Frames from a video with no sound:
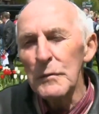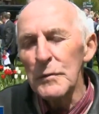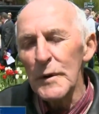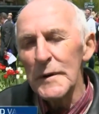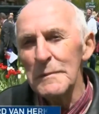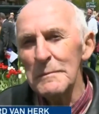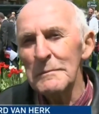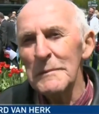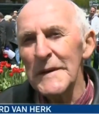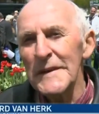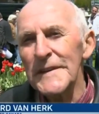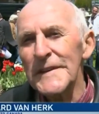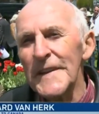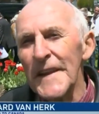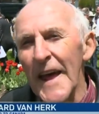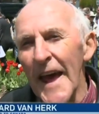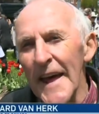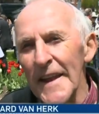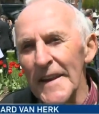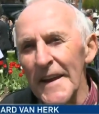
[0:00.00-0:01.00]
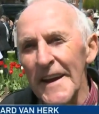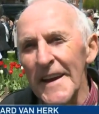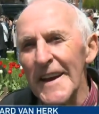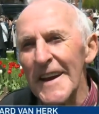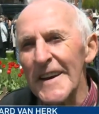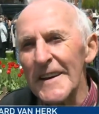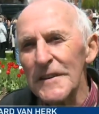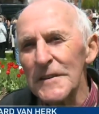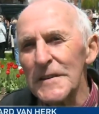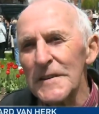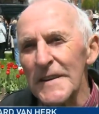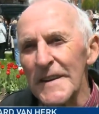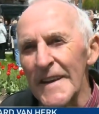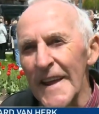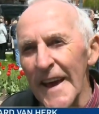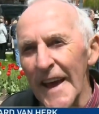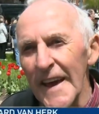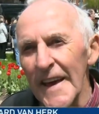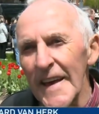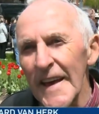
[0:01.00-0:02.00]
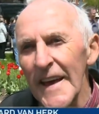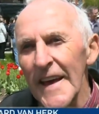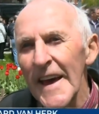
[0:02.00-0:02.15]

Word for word: wouldn't be standing here today.